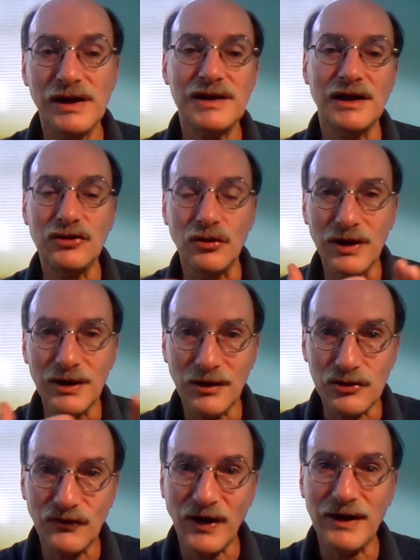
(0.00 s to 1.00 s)
is that during
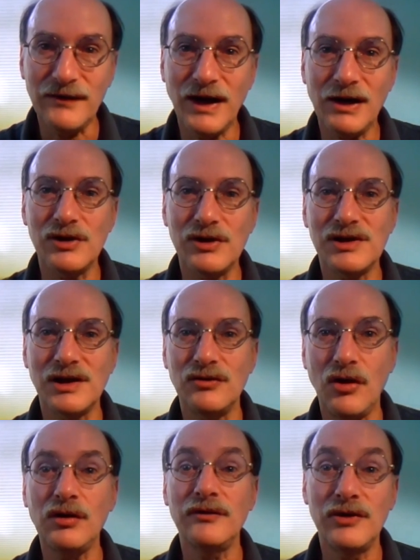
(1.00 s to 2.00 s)
those 5 hours that
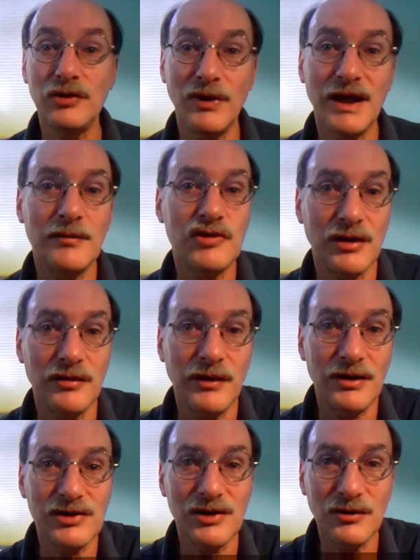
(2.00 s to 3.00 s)
all of the random
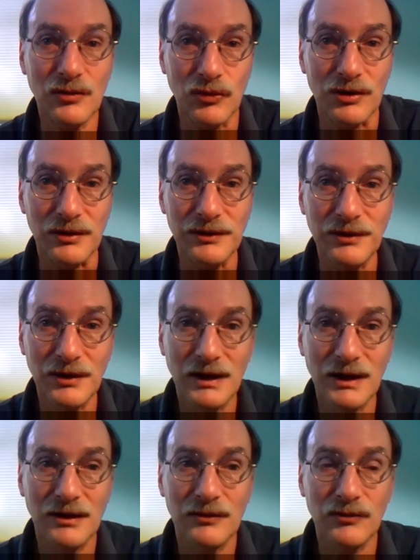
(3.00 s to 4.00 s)
generators in the world
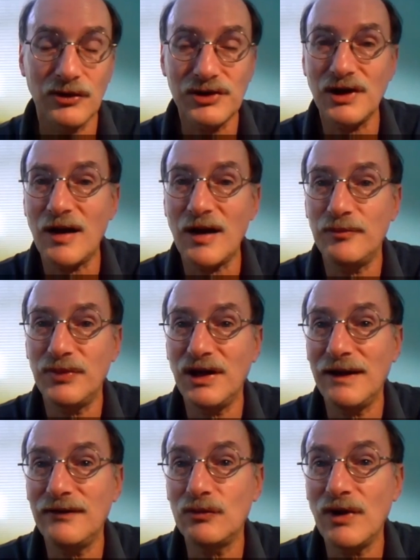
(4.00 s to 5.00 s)
will stop
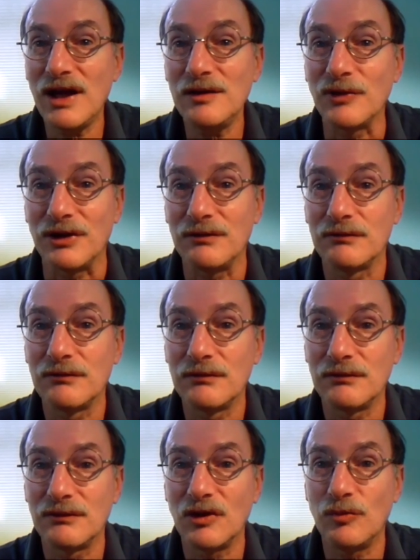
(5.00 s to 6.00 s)
behaving randomly.
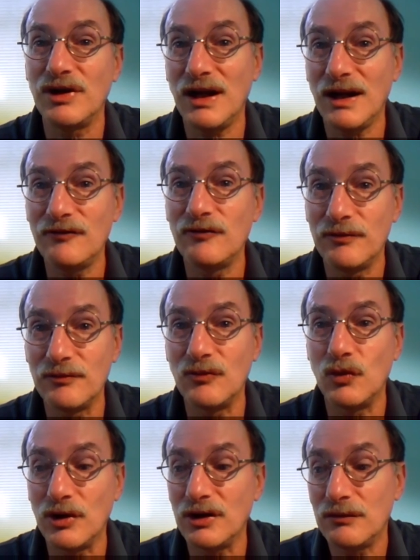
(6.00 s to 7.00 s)
They'll behave
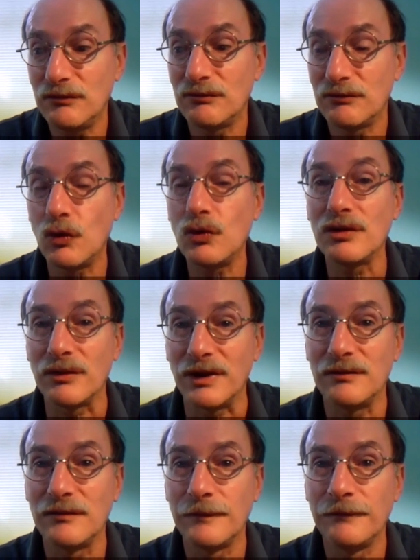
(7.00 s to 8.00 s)
more
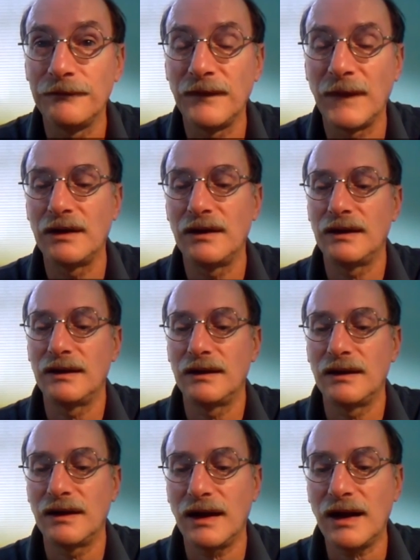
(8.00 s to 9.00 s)
orderly.
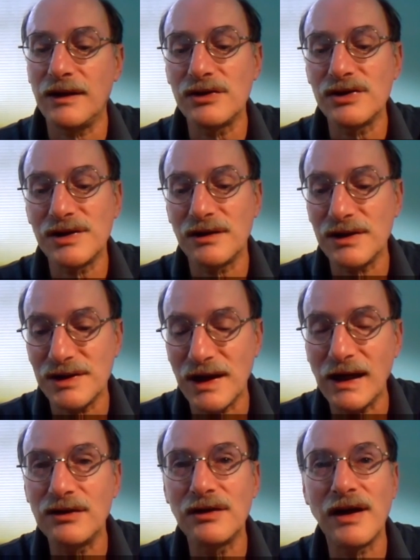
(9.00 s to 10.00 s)
And there's a
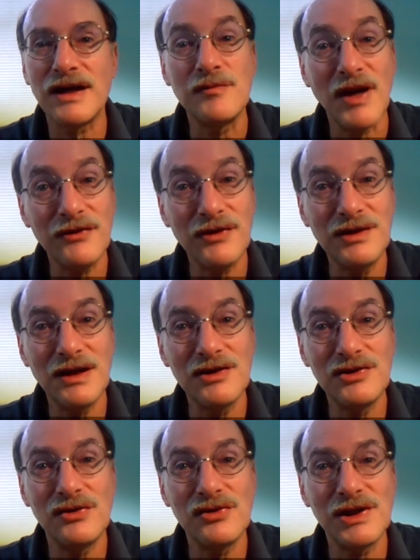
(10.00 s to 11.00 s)
standardized method that
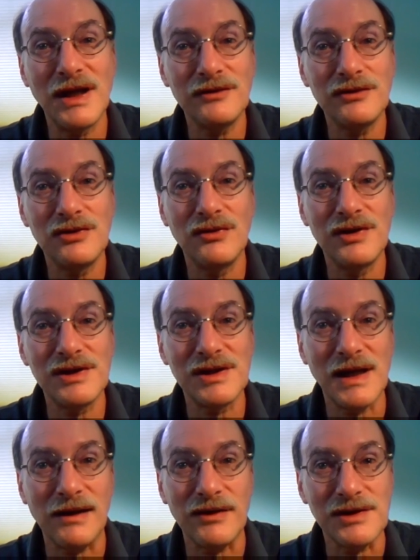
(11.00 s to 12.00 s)
is used now to do this
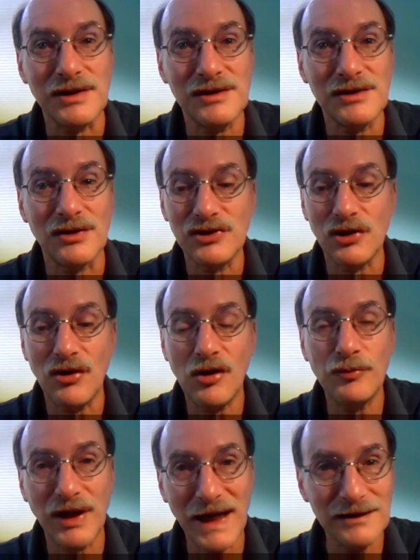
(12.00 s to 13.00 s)
analysis. So it's
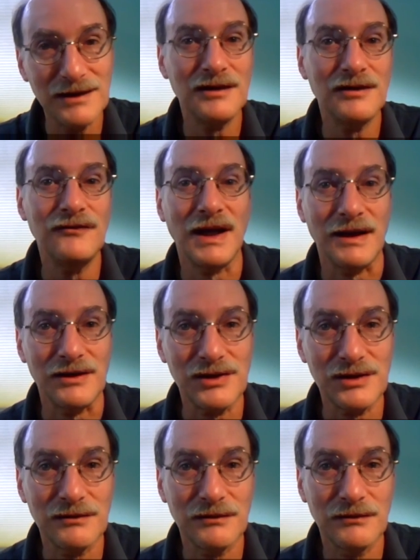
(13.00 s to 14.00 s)
all planned in
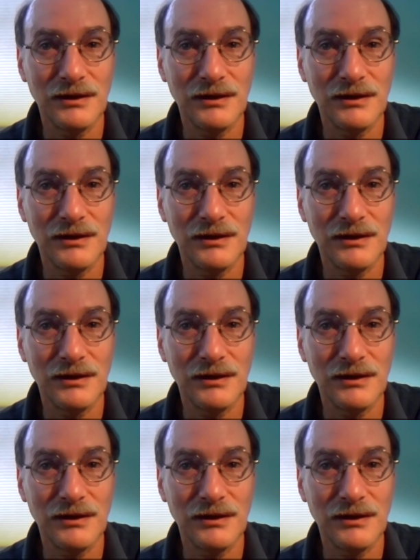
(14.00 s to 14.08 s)
advance.